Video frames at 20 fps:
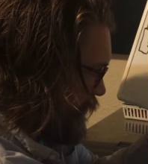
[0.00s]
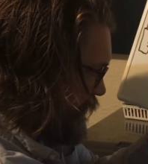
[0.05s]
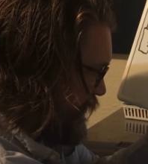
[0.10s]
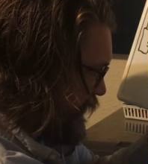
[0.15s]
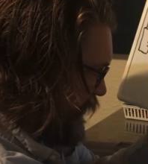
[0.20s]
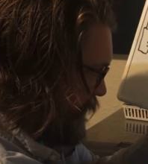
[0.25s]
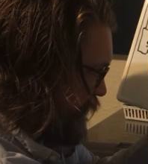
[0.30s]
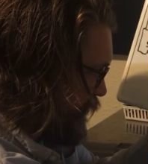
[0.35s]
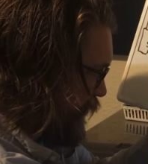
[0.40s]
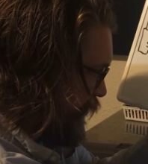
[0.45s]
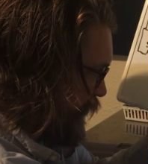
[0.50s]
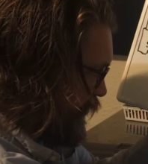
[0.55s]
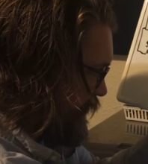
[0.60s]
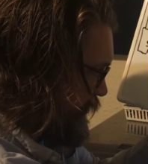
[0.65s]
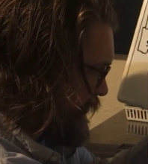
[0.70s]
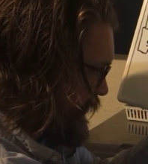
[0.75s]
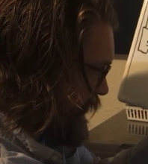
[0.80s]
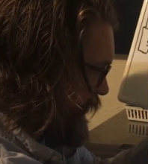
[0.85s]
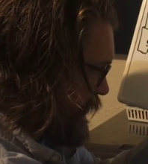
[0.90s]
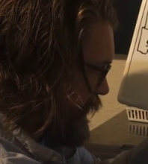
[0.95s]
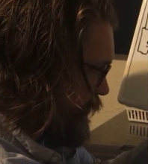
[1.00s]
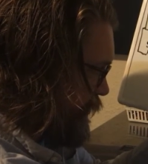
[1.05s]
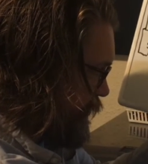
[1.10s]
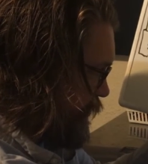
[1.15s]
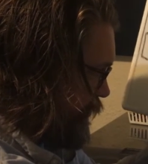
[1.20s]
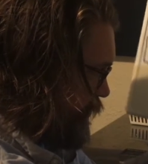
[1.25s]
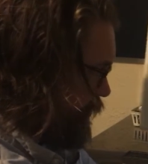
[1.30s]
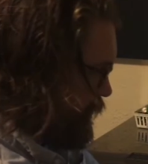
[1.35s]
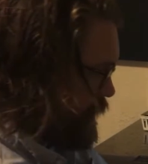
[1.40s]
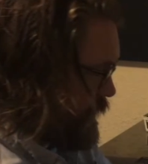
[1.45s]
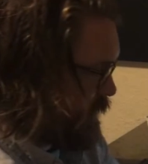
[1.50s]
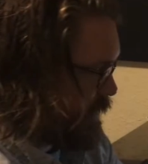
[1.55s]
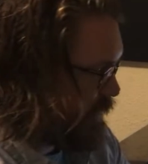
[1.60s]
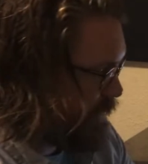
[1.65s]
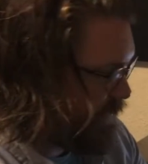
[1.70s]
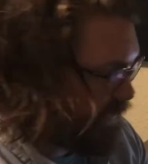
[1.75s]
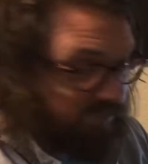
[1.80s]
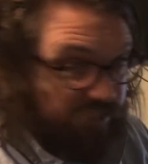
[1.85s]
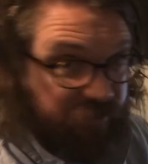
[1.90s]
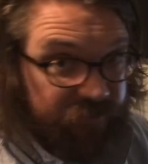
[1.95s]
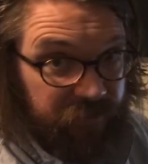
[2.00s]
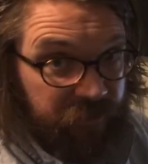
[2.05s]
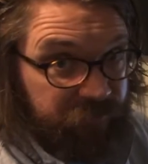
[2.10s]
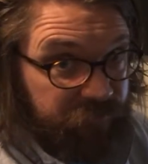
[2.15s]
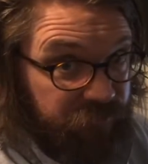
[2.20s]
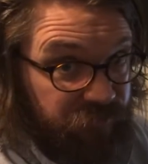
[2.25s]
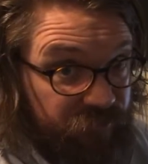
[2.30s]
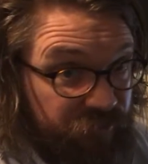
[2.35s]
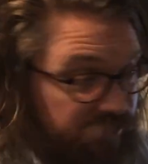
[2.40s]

times RT. Put that down there so